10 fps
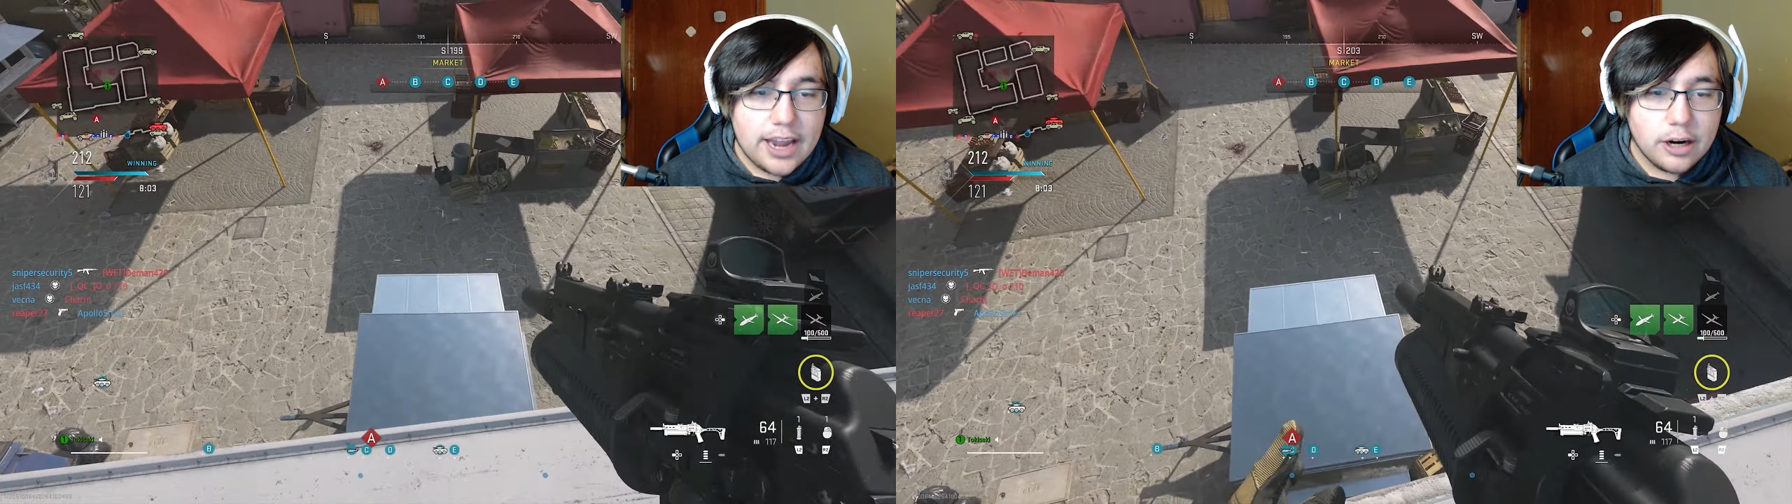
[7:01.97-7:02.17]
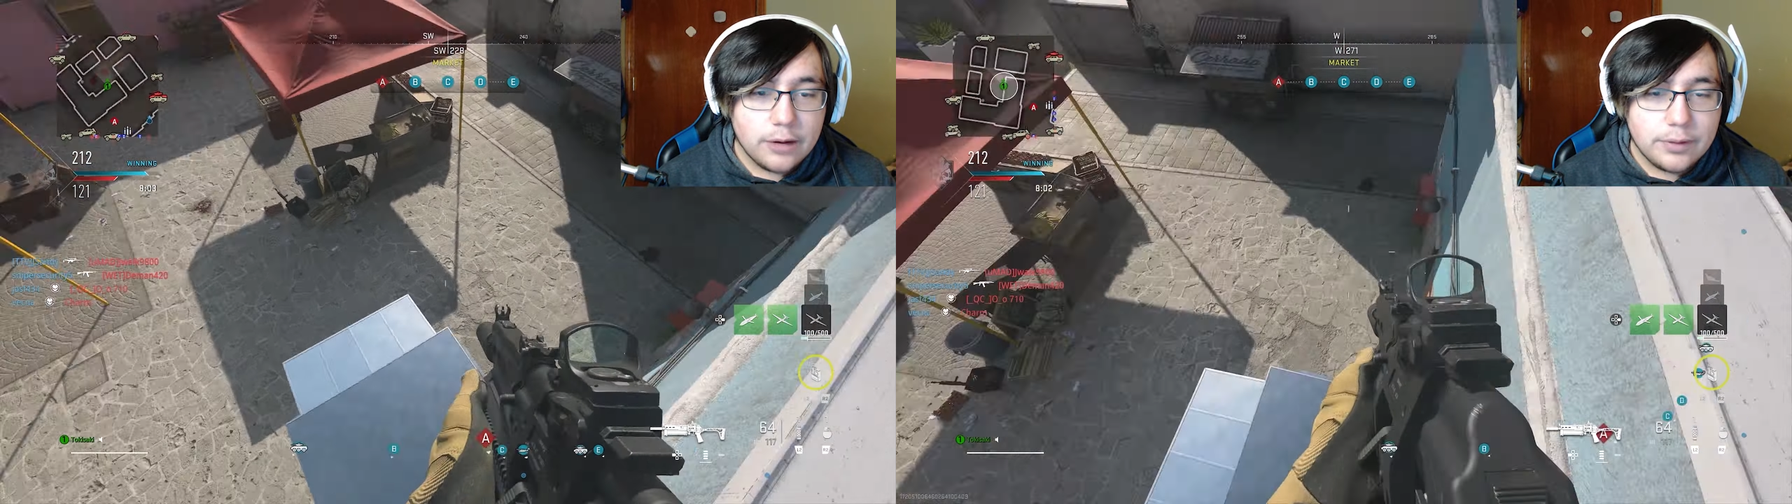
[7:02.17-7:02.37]

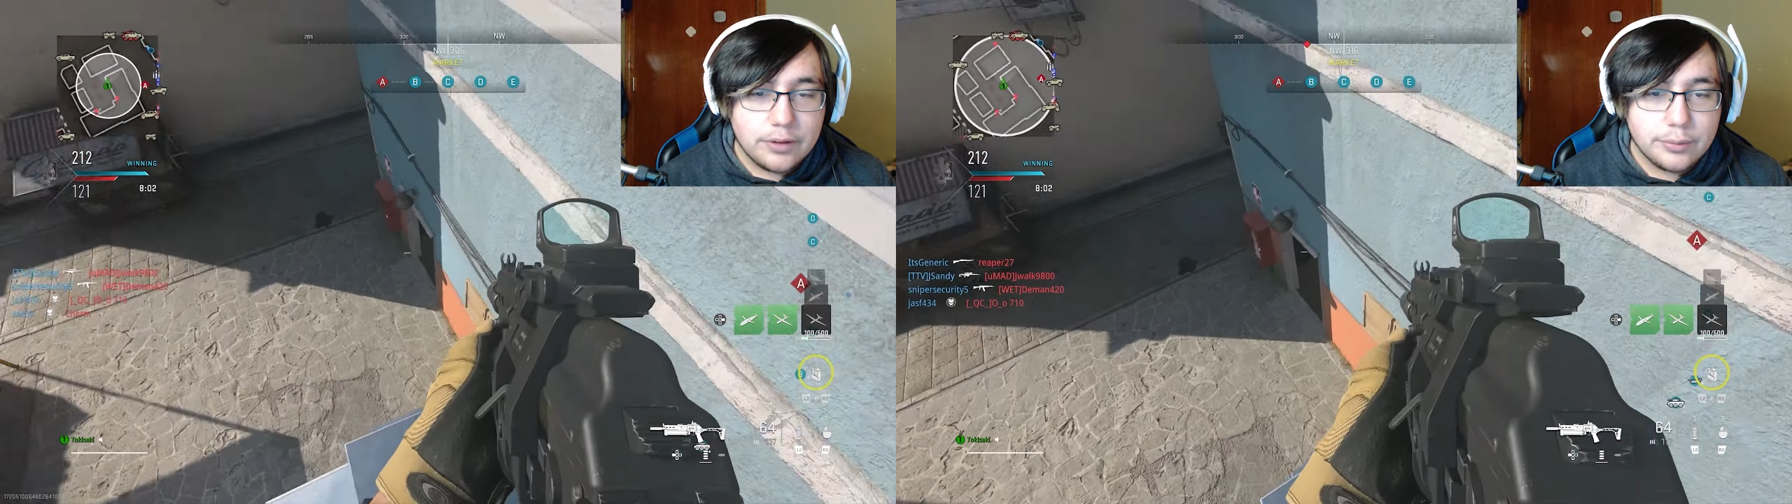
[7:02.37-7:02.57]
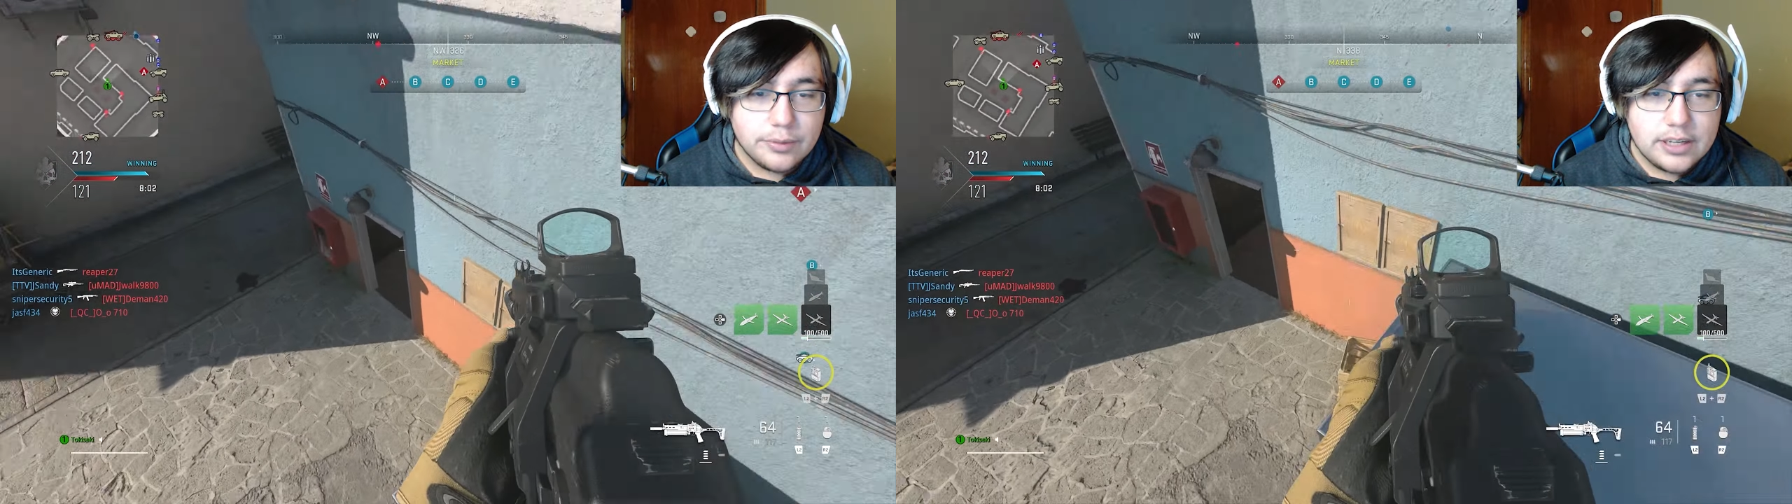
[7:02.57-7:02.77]
air if
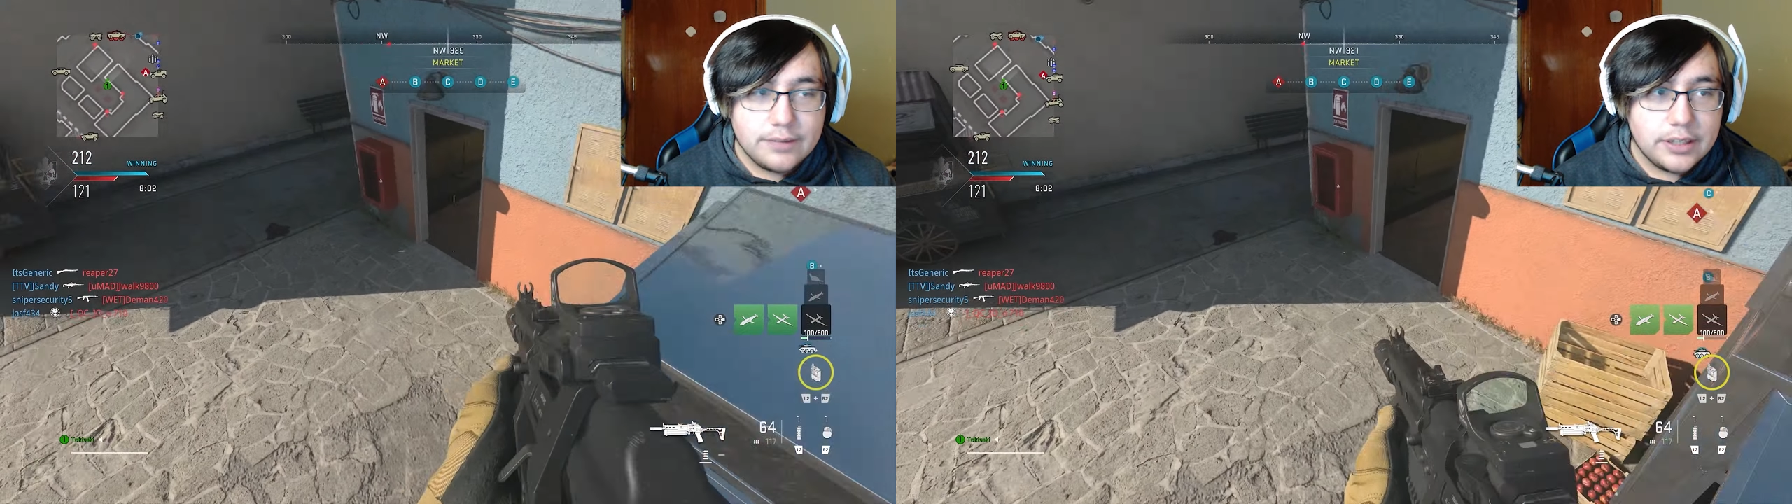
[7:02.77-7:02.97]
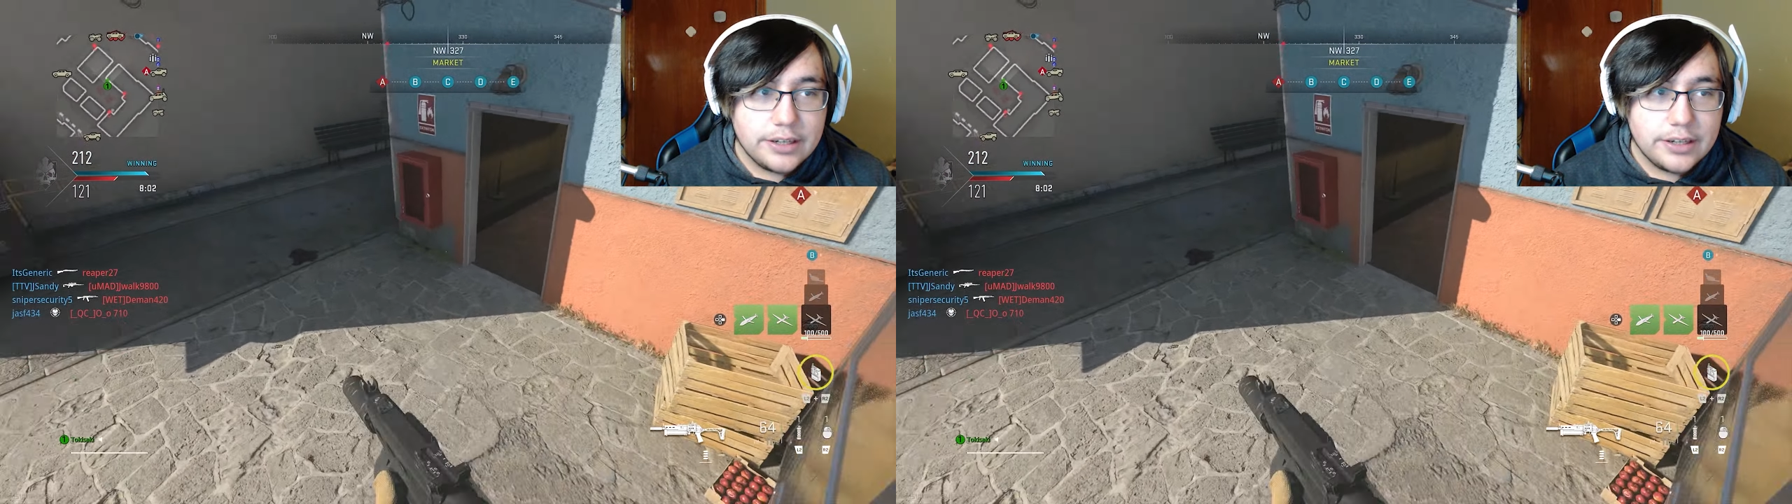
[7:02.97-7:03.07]
this was evening